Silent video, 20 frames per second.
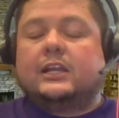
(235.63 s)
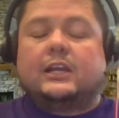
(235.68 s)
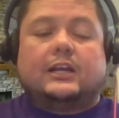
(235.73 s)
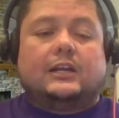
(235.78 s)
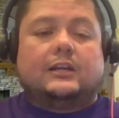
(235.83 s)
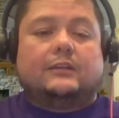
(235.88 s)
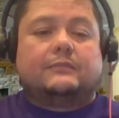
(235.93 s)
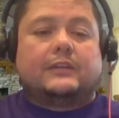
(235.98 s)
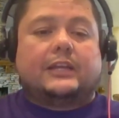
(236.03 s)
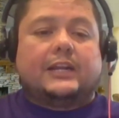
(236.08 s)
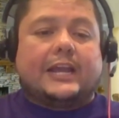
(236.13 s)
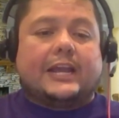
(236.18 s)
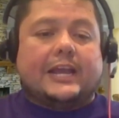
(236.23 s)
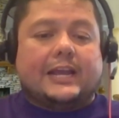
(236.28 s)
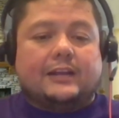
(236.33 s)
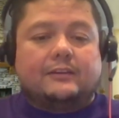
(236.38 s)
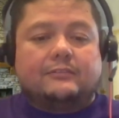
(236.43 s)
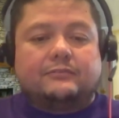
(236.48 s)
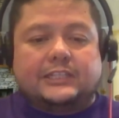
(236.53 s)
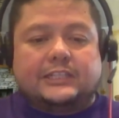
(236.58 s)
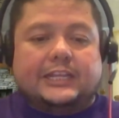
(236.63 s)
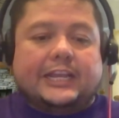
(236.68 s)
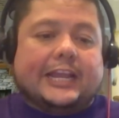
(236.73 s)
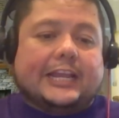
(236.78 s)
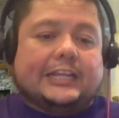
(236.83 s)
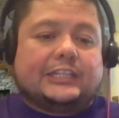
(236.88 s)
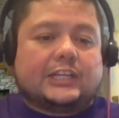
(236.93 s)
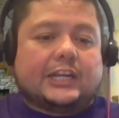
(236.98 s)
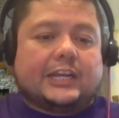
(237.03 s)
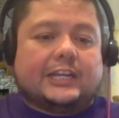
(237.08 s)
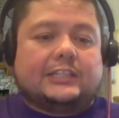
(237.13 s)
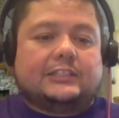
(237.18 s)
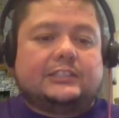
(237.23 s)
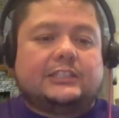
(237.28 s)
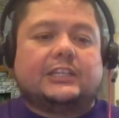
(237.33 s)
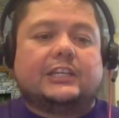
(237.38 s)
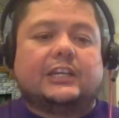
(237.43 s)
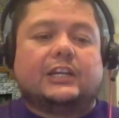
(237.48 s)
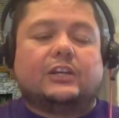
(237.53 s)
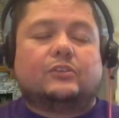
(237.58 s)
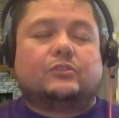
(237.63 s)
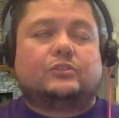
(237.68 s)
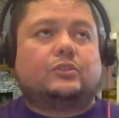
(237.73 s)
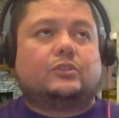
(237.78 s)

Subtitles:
and have the HITL.